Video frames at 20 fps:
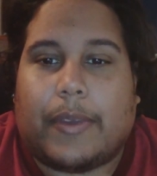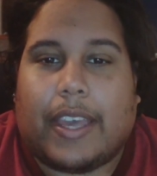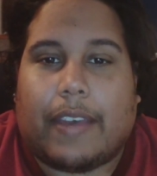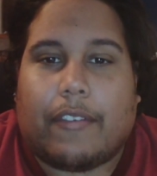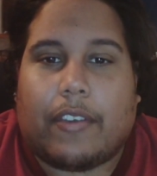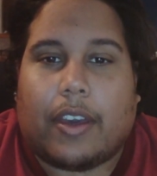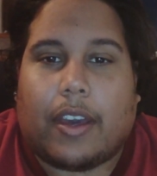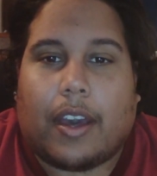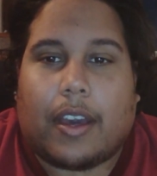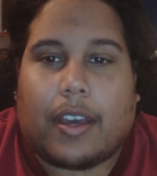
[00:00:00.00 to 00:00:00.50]

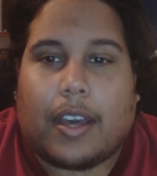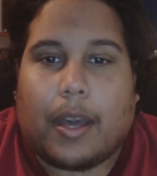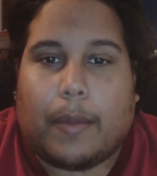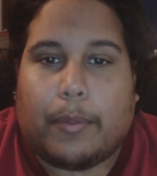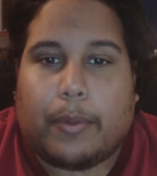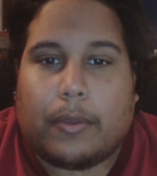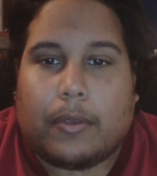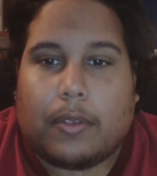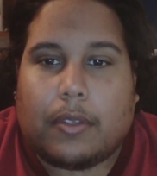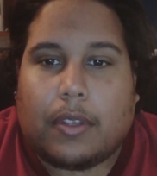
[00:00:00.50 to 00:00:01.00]
have a
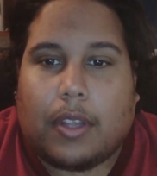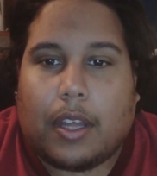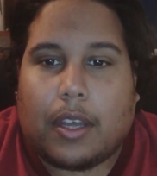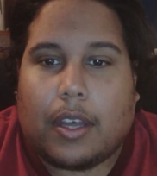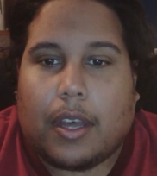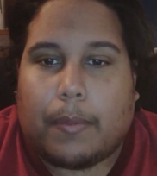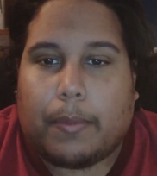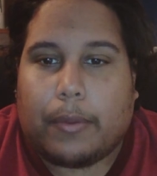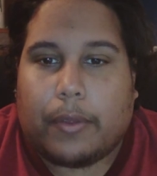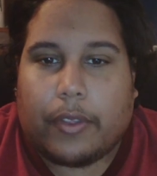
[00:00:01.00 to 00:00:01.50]

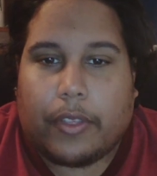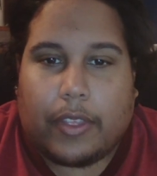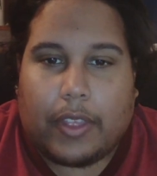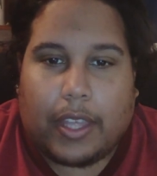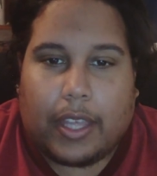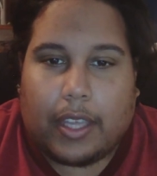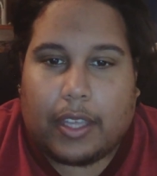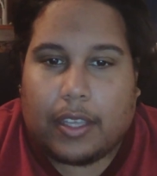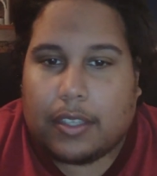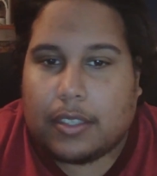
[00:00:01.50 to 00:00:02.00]
couple
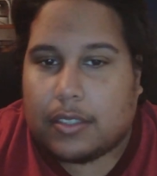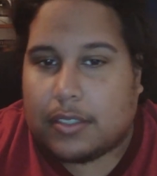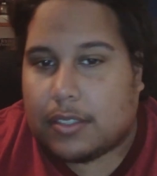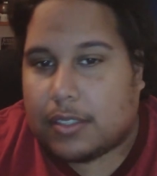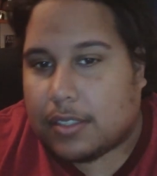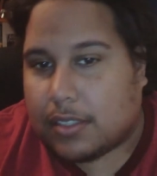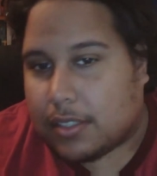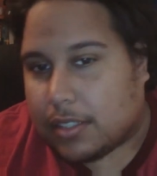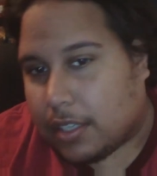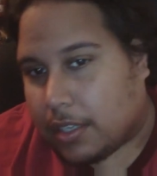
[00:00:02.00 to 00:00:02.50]

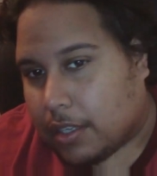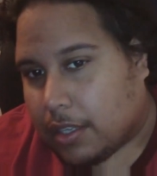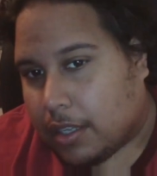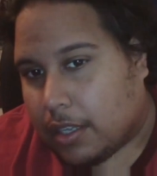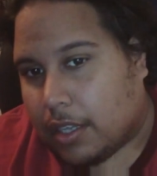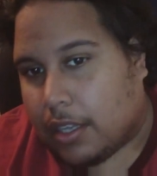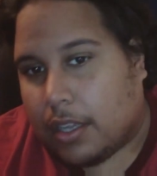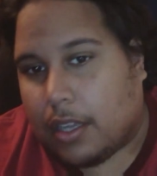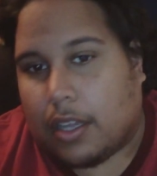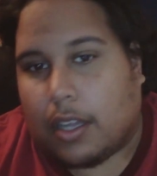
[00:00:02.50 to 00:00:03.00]
things,
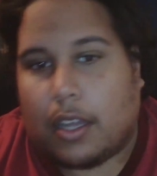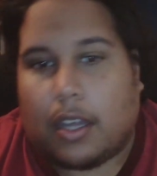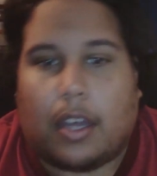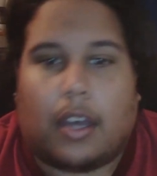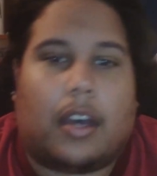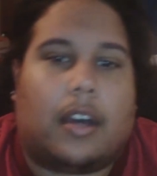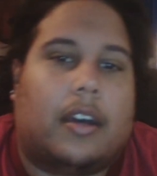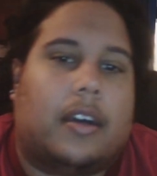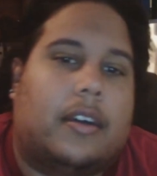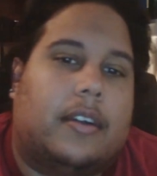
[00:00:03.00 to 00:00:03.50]

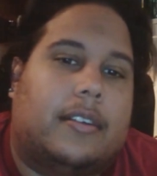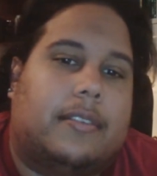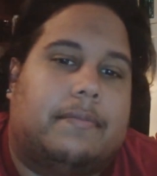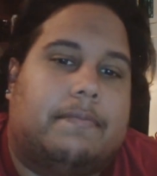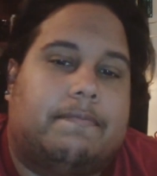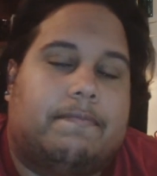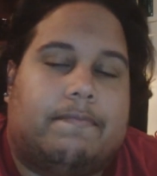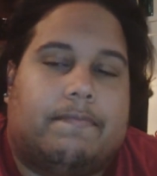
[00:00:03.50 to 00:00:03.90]
a